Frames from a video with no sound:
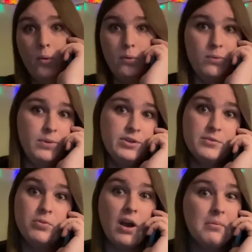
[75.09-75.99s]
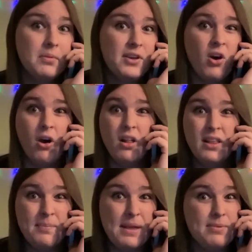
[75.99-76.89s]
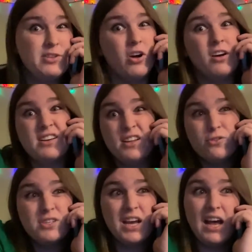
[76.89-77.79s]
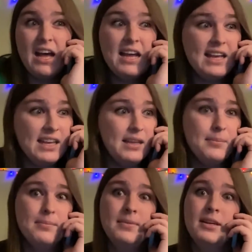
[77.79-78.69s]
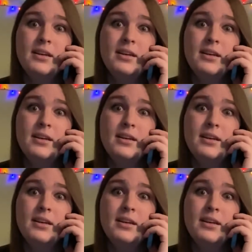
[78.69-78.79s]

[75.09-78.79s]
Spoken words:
we should probably call it, maybe talk another time.